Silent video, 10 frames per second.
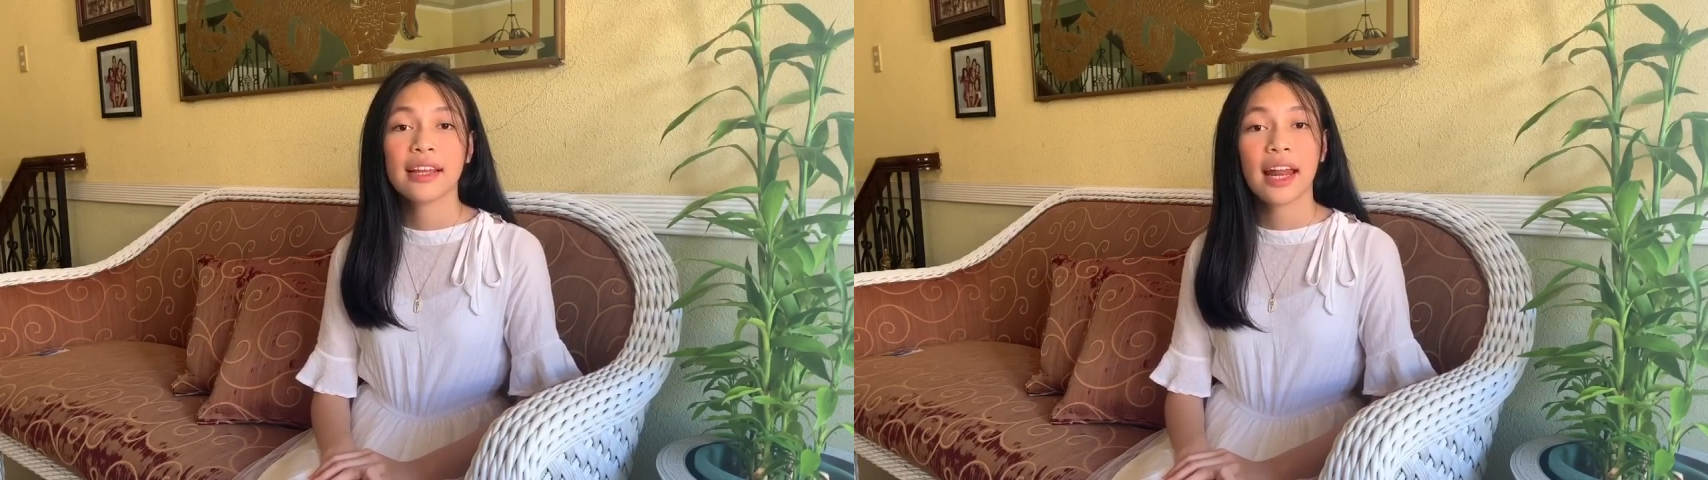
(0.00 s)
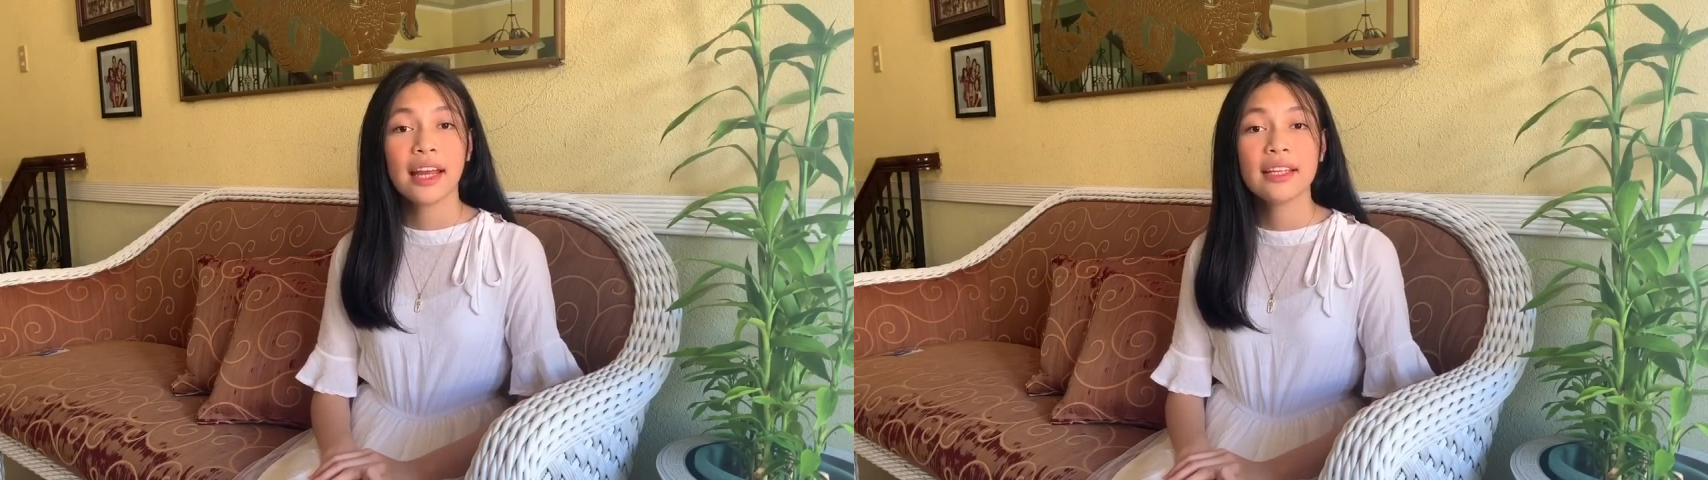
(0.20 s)

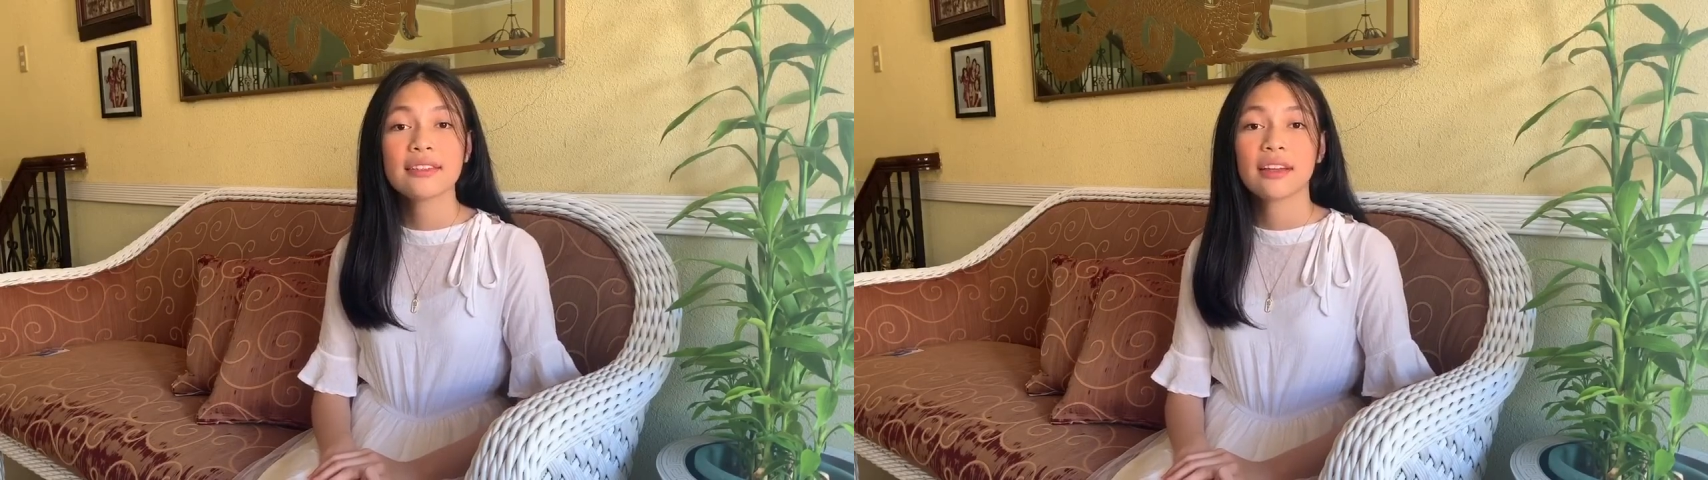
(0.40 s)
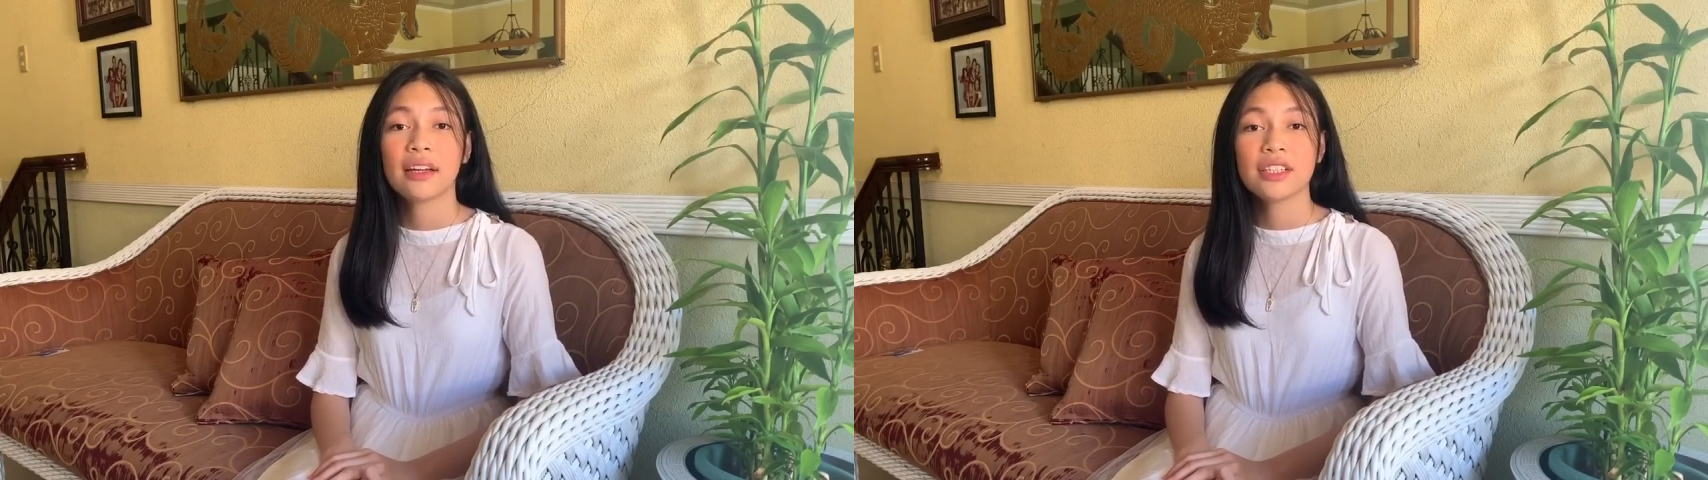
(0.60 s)
and that
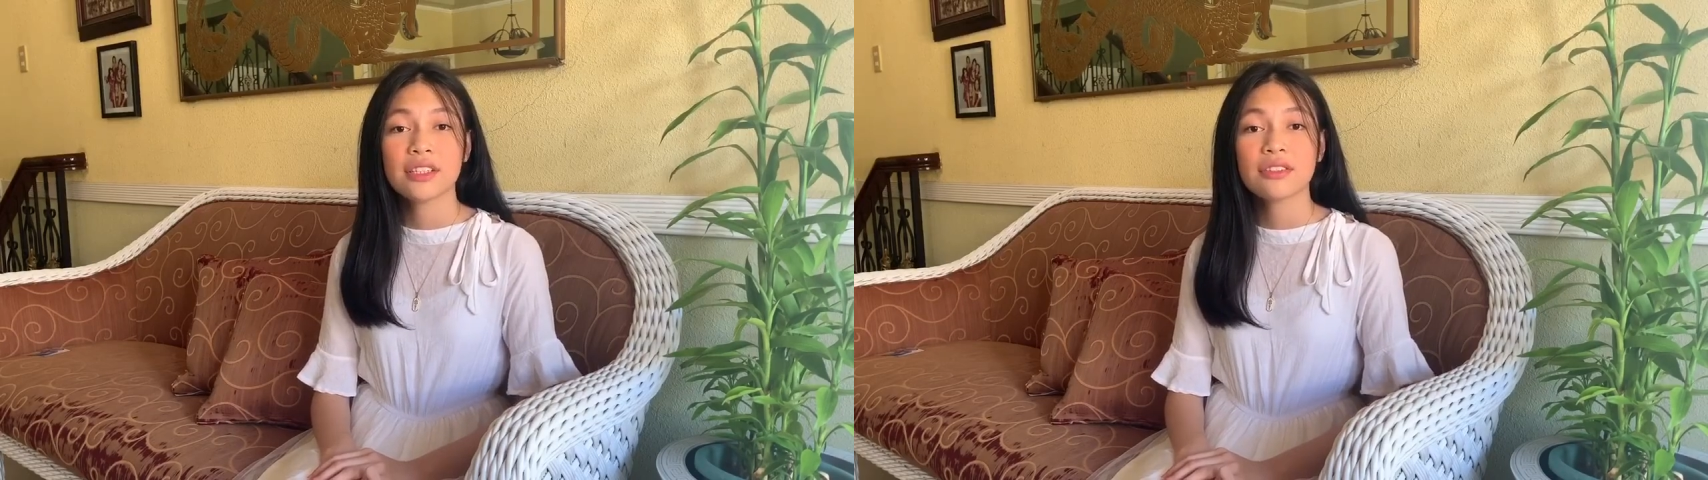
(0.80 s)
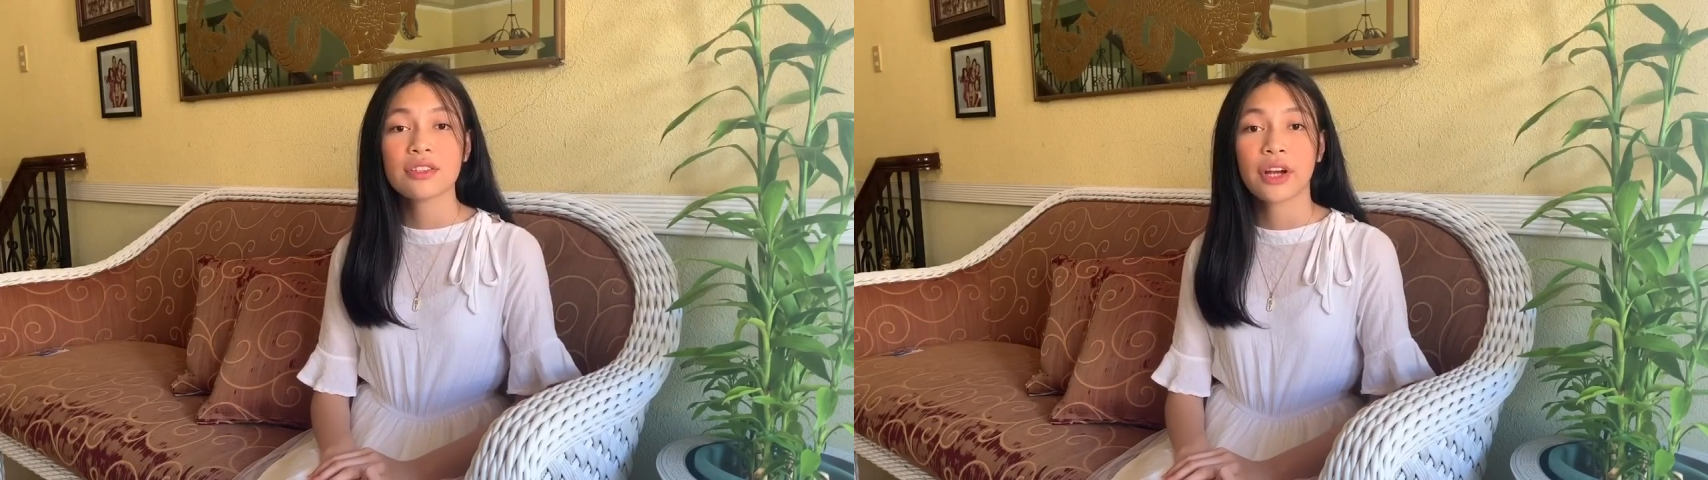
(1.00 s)
His Son,
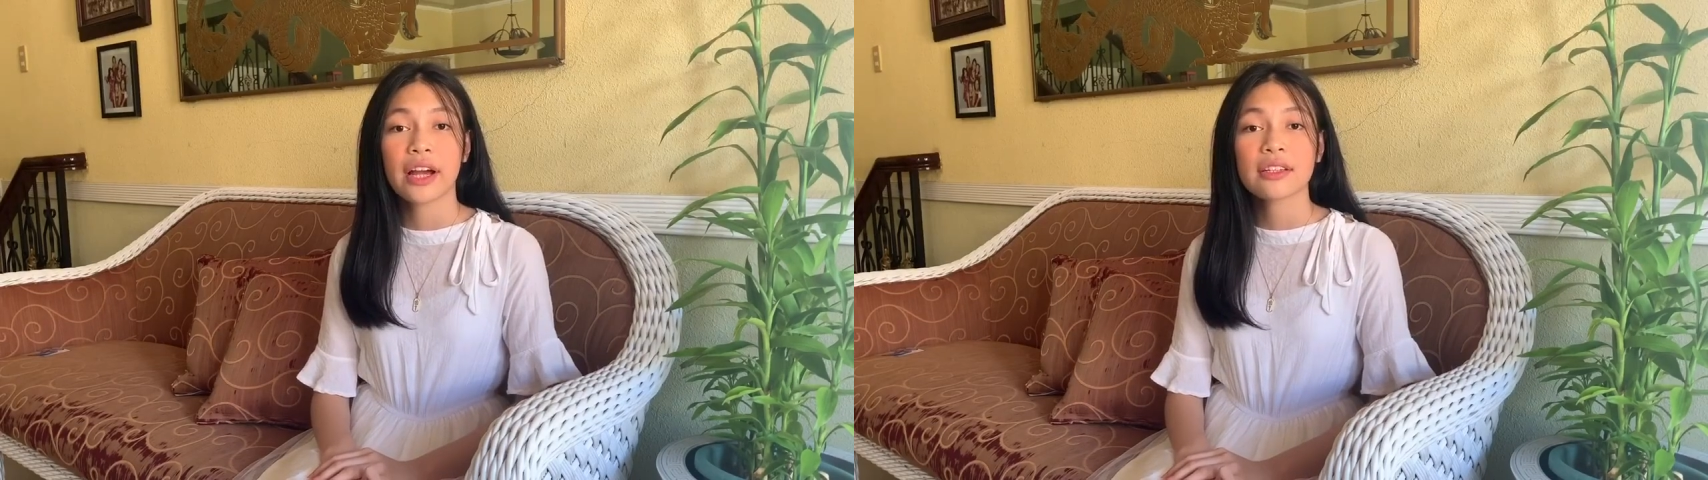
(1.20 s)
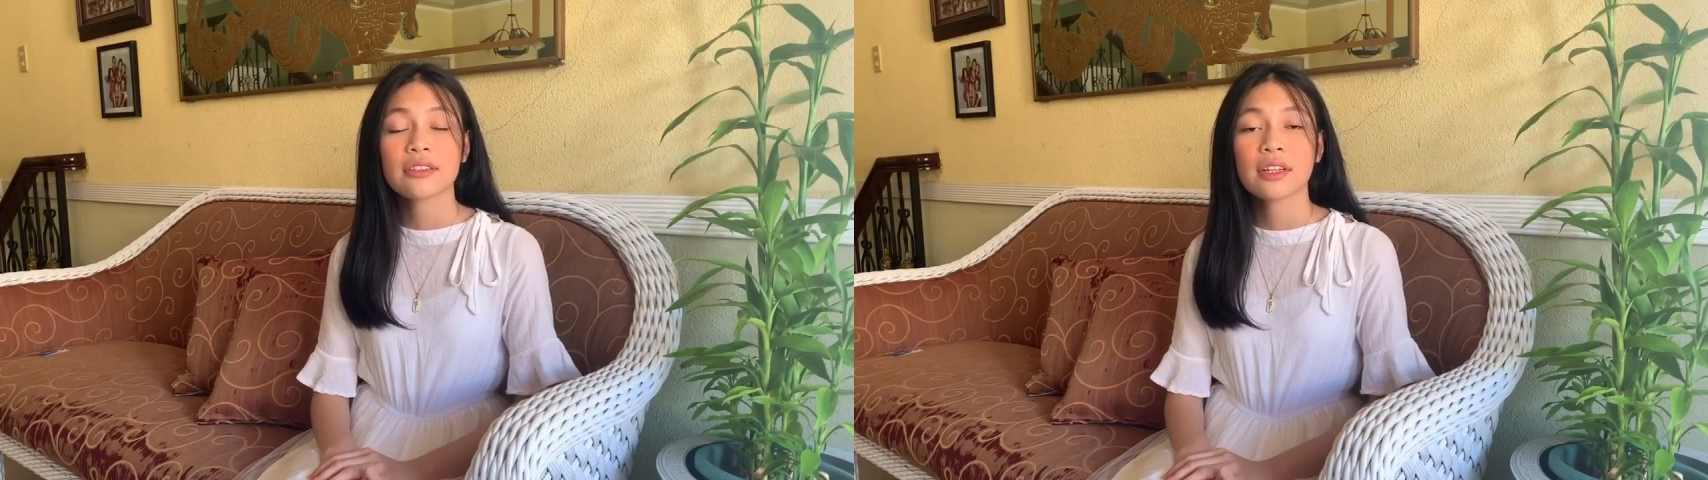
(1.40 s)
Jesus
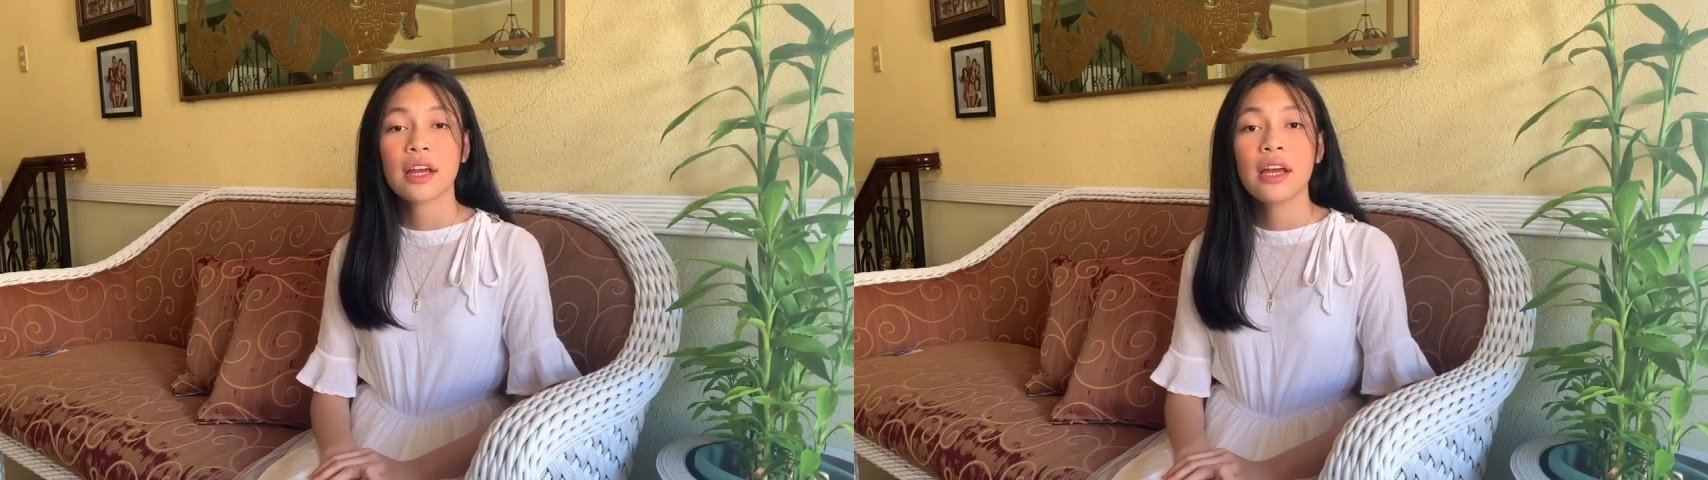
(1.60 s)
Christ,